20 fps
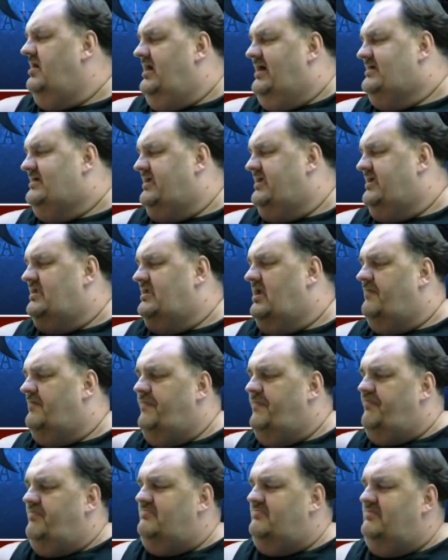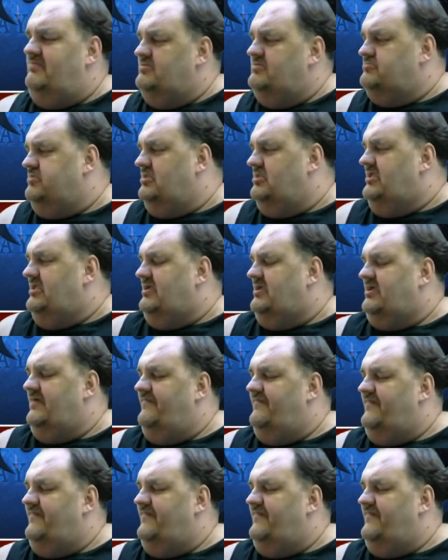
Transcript: And again, I'll be putting his link at